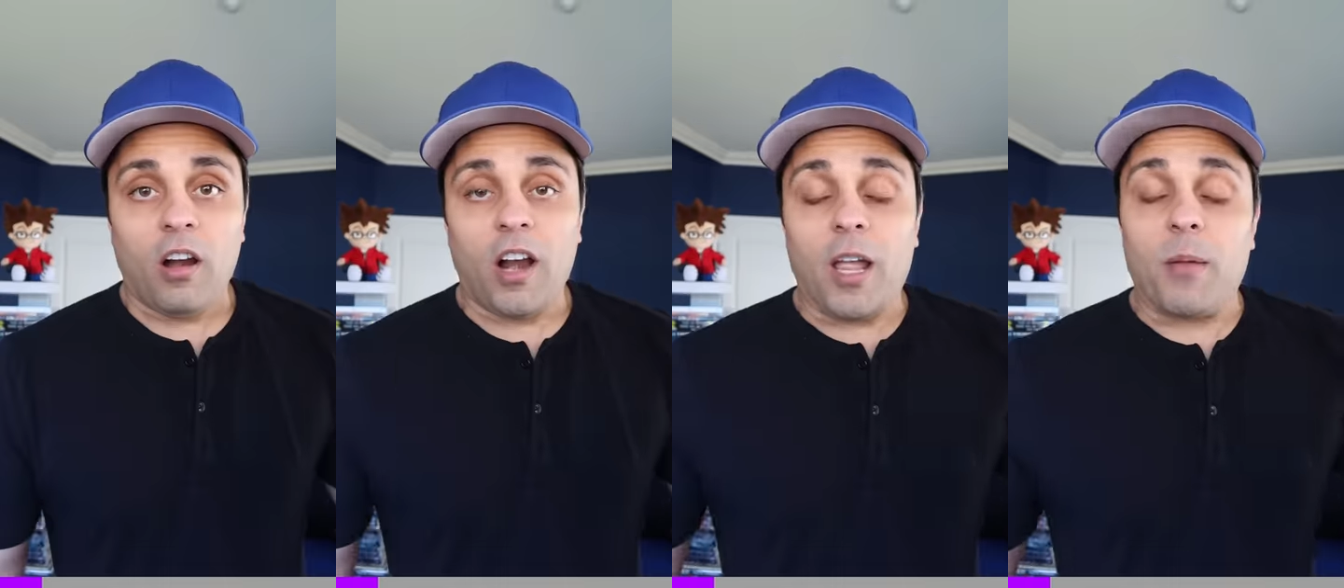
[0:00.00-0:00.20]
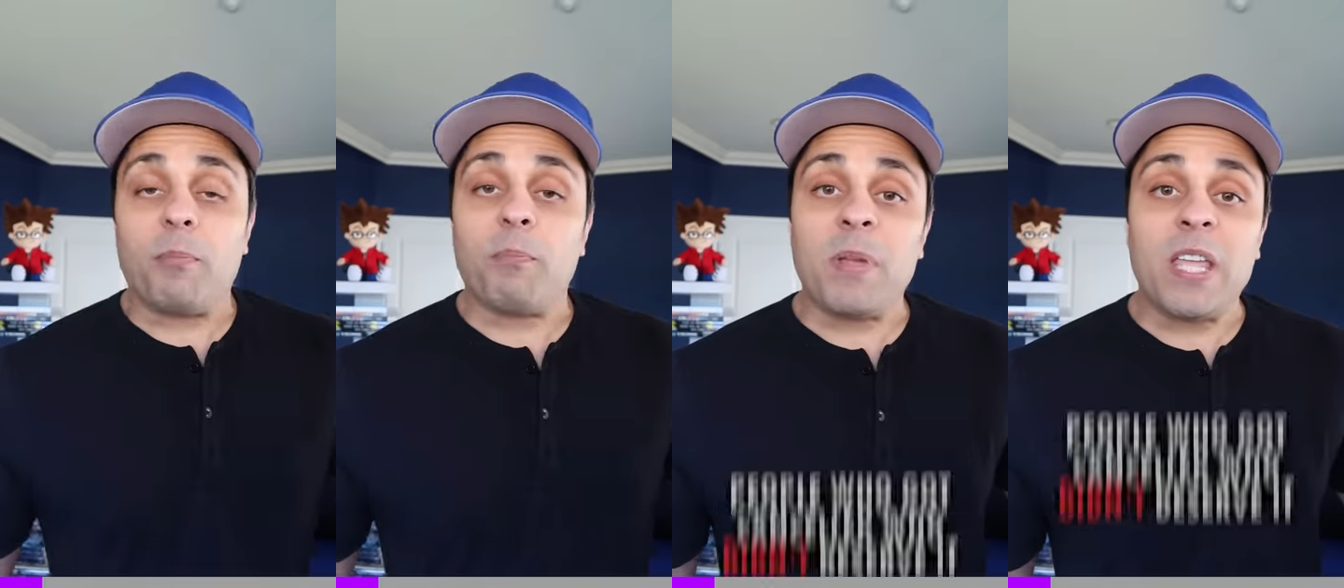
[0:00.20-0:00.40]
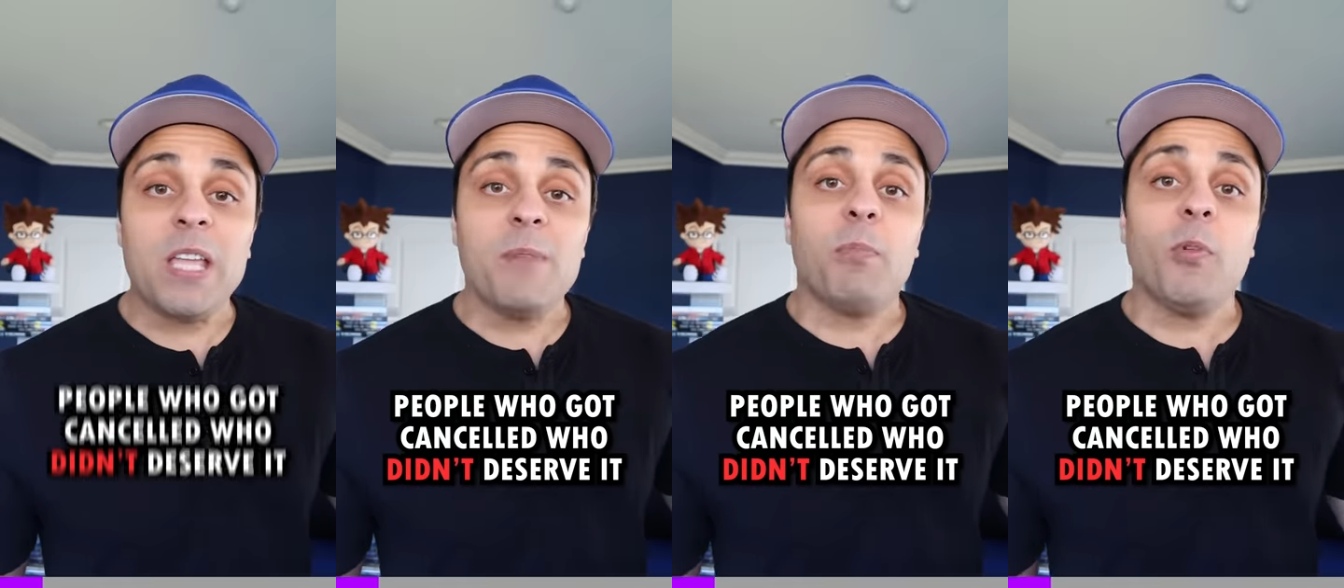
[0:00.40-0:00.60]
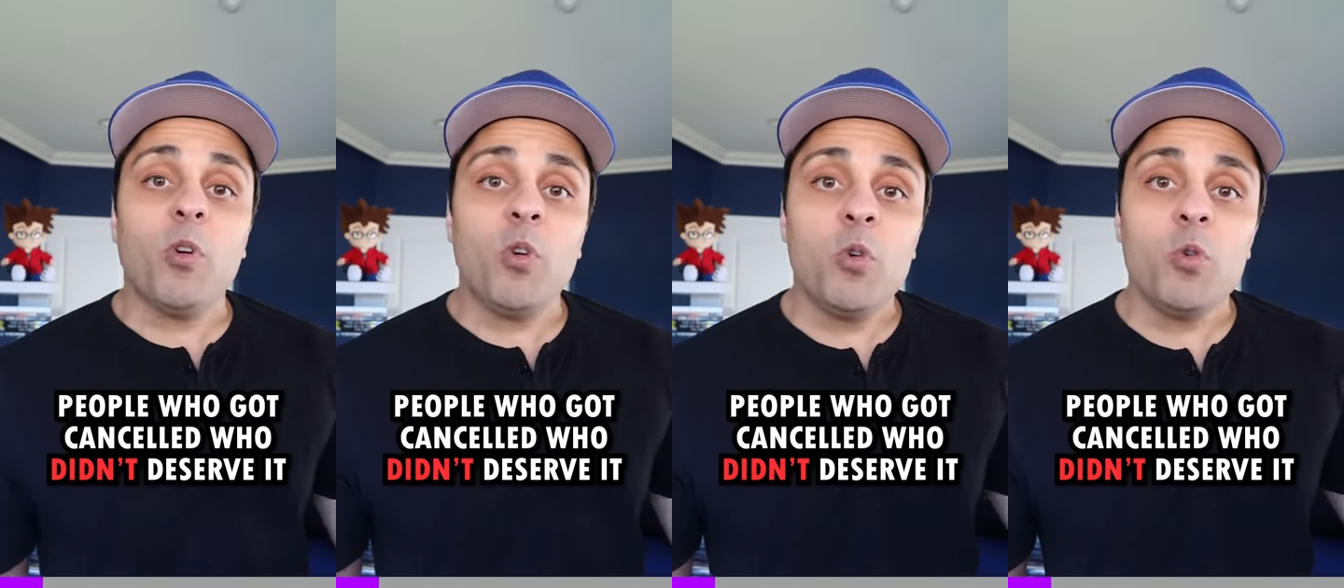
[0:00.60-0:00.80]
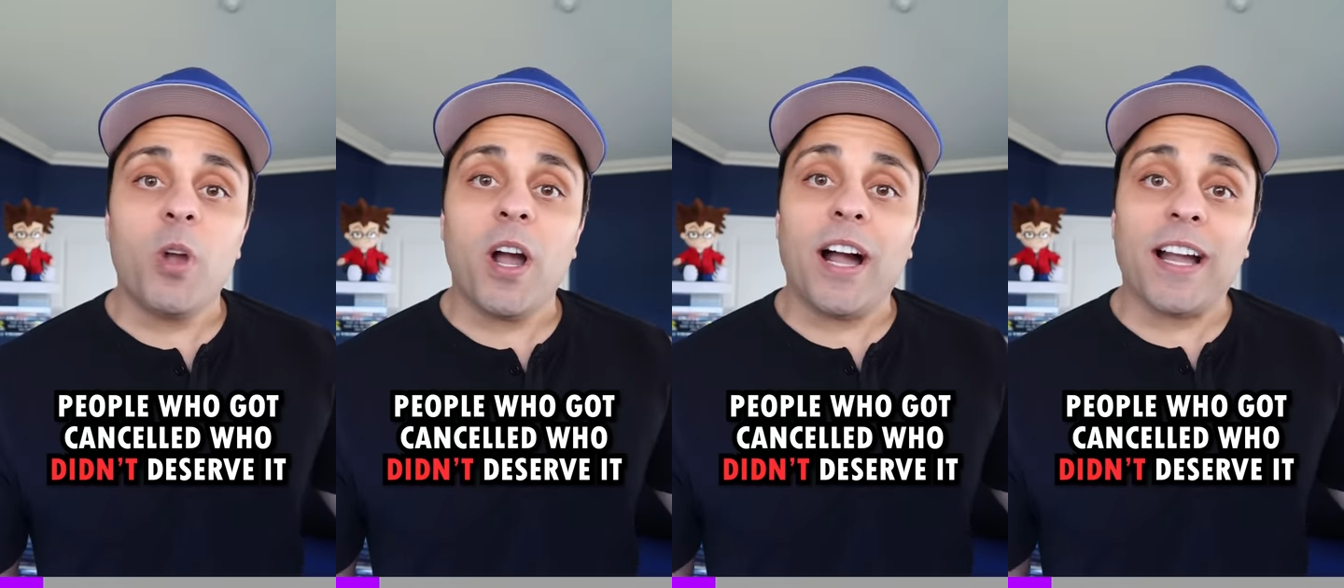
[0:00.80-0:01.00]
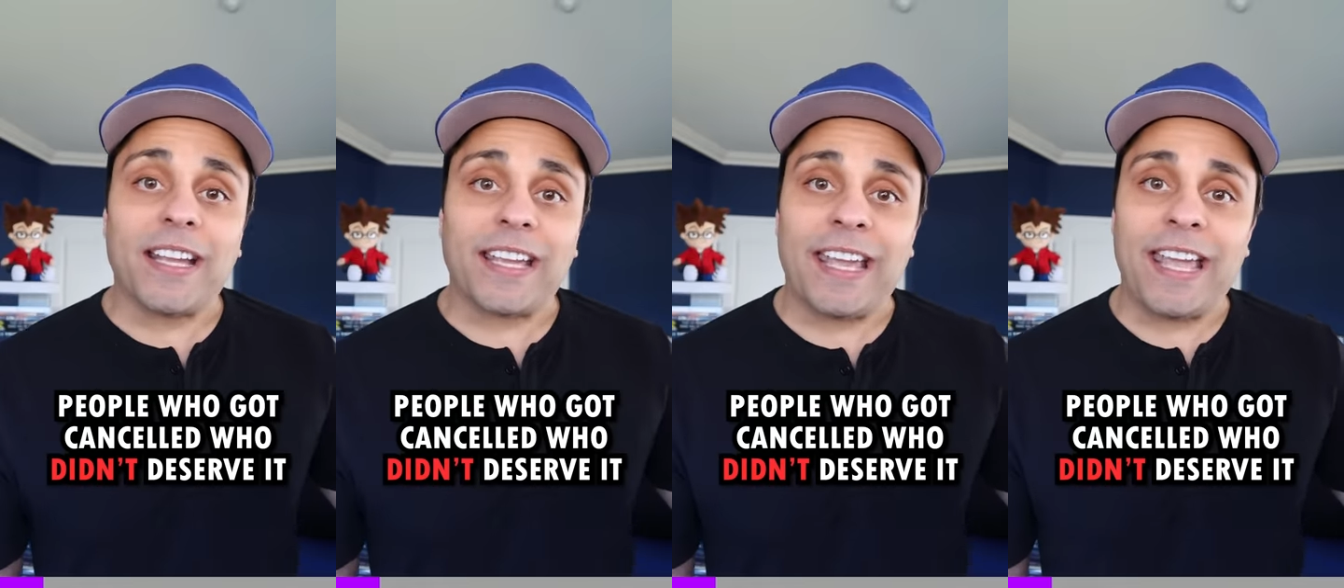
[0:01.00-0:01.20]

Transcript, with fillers: Right, people who got